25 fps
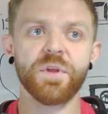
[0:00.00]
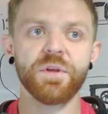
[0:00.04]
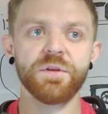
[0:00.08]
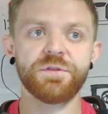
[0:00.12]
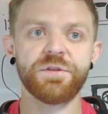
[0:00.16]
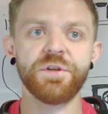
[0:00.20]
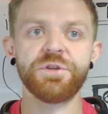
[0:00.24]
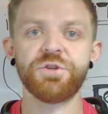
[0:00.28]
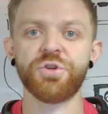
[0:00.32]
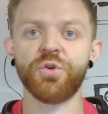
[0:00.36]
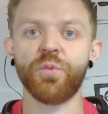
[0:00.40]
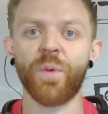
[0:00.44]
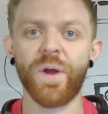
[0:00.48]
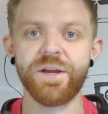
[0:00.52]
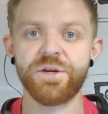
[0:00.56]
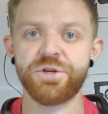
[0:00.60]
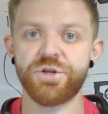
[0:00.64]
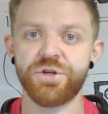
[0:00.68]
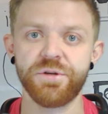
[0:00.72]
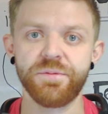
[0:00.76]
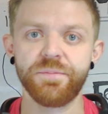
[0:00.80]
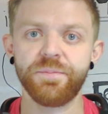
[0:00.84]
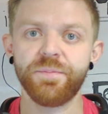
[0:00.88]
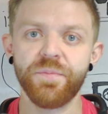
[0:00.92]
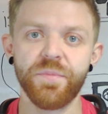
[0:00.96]

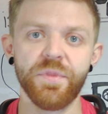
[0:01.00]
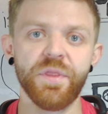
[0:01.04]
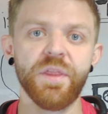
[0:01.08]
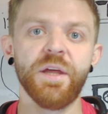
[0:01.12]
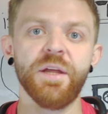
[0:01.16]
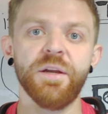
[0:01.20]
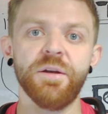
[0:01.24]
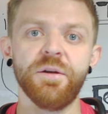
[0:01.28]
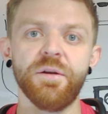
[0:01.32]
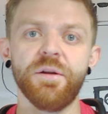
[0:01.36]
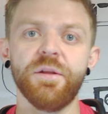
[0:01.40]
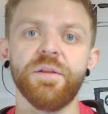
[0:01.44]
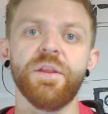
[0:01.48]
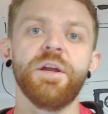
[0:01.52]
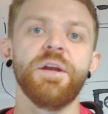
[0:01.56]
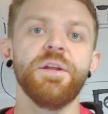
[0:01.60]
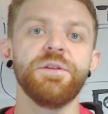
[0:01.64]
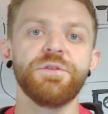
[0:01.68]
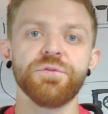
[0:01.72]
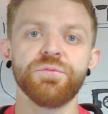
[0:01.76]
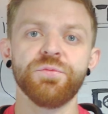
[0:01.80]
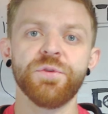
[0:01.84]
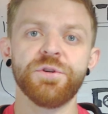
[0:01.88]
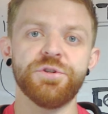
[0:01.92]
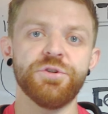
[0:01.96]
situation than
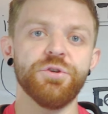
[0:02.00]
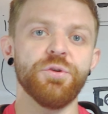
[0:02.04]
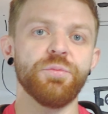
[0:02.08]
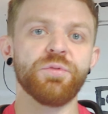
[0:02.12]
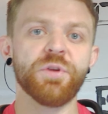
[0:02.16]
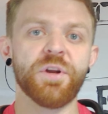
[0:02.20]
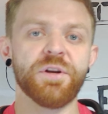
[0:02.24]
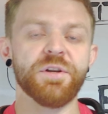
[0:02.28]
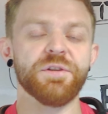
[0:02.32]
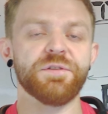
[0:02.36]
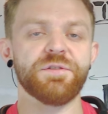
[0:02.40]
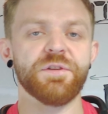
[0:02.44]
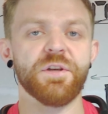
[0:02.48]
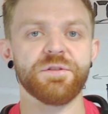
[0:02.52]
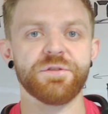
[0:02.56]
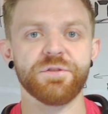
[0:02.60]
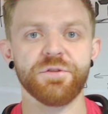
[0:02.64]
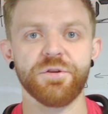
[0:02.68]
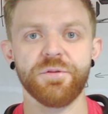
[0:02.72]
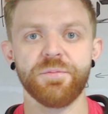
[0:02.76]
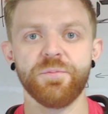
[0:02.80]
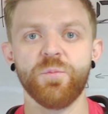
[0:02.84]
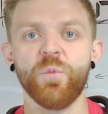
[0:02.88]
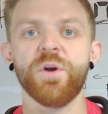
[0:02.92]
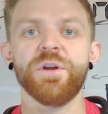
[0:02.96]
its original
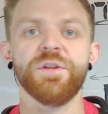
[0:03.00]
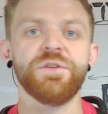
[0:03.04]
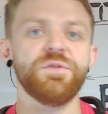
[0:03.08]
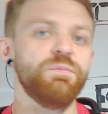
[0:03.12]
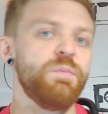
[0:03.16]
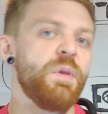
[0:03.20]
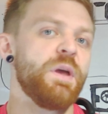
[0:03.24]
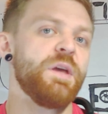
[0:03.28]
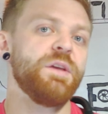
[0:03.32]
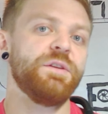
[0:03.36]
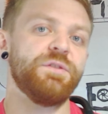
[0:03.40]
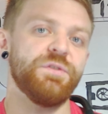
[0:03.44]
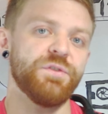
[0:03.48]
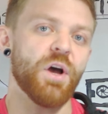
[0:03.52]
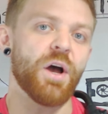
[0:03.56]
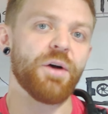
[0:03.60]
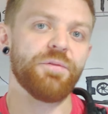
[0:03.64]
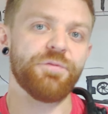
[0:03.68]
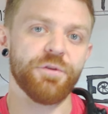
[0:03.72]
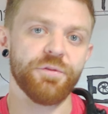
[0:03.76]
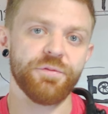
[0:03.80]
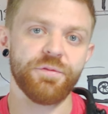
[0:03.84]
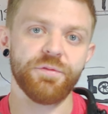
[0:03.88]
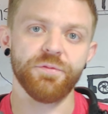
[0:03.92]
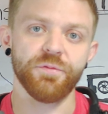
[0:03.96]
predecessor, what it's based
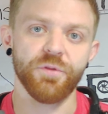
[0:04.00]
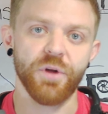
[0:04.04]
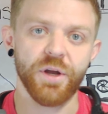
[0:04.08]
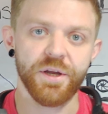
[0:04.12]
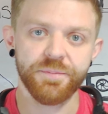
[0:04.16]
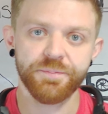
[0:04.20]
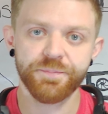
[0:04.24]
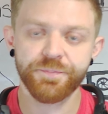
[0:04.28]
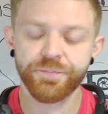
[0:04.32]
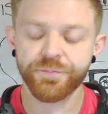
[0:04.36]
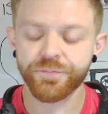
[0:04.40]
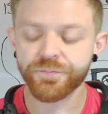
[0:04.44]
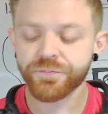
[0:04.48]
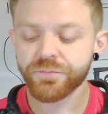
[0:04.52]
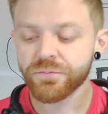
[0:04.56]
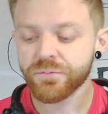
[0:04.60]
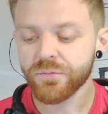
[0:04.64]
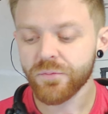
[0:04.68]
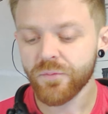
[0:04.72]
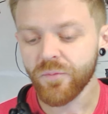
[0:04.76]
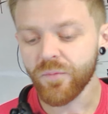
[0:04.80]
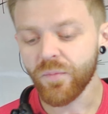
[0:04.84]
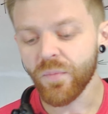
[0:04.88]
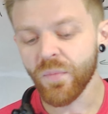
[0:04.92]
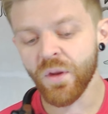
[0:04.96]
off of, right?
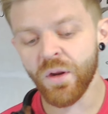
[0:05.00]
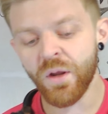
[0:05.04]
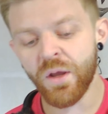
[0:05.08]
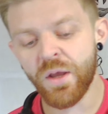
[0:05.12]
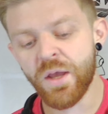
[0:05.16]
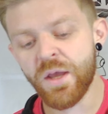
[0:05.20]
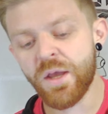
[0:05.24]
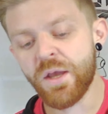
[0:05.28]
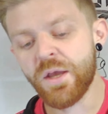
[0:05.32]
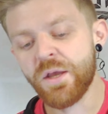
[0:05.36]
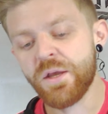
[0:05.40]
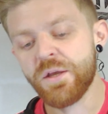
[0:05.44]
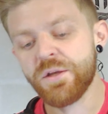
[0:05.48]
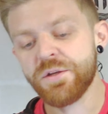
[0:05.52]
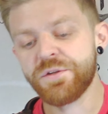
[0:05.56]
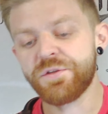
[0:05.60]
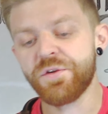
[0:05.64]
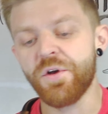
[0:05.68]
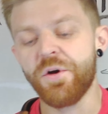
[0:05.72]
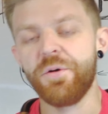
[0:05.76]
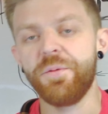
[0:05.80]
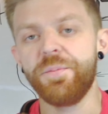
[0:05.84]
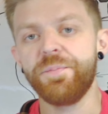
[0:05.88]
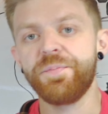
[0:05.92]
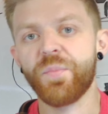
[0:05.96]

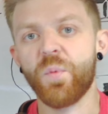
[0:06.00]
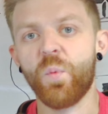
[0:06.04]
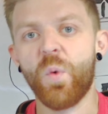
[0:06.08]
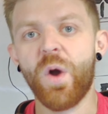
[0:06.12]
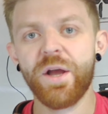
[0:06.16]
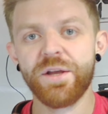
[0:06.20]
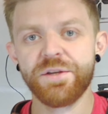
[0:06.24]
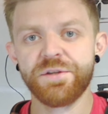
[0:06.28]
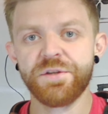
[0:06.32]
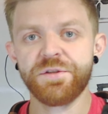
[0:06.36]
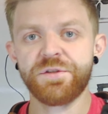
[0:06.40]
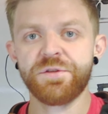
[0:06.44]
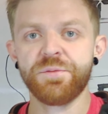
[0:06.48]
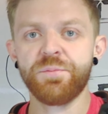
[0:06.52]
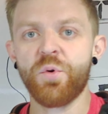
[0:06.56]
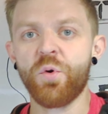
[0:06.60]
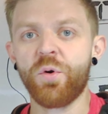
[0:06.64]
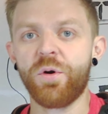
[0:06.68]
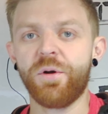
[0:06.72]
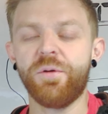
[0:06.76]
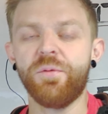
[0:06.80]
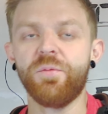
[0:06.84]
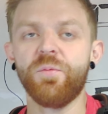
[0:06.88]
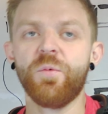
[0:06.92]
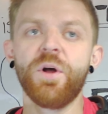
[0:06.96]
So why is this
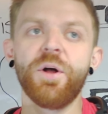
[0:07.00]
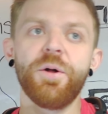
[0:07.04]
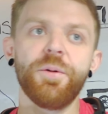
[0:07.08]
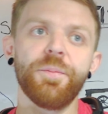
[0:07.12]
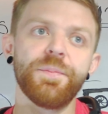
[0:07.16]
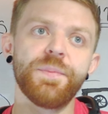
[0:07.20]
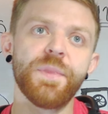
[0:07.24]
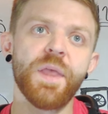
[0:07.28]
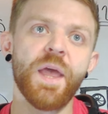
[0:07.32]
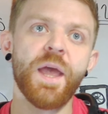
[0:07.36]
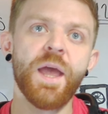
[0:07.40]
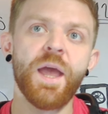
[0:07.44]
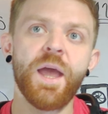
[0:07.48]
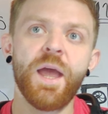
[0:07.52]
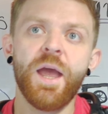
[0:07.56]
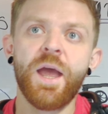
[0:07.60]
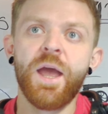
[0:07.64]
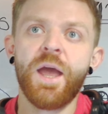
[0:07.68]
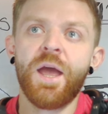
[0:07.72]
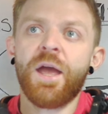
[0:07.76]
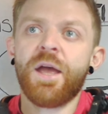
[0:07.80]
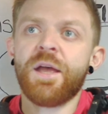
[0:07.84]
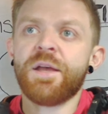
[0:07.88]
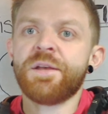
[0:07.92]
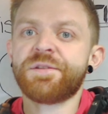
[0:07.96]
important? Well,
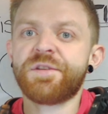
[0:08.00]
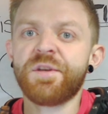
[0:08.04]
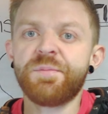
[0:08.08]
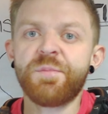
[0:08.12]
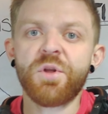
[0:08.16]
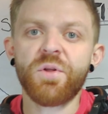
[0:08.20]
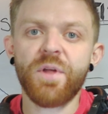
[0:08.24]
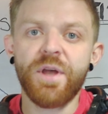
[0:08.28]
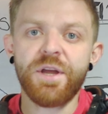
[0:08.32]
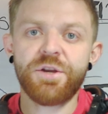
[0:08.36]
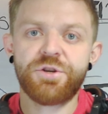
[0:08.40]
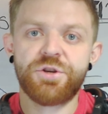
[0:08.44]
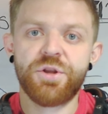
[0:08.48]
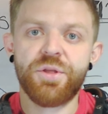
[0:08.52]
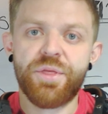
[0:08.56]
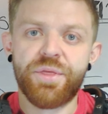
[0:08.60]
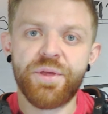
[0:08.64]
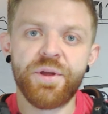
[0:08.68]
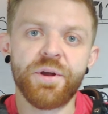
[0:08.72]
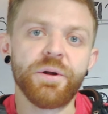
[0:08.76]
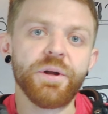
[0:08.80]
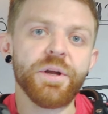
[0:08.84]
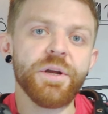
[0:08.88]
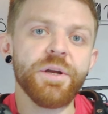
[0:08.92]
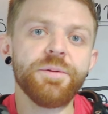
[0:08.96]
simulation
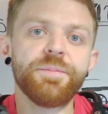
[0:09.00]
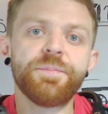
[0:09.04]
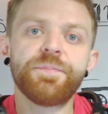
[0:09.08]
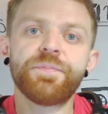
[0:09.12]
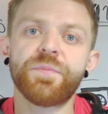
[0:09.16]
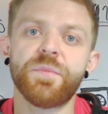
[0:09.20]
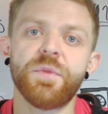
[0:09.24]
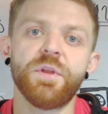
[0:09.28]
theory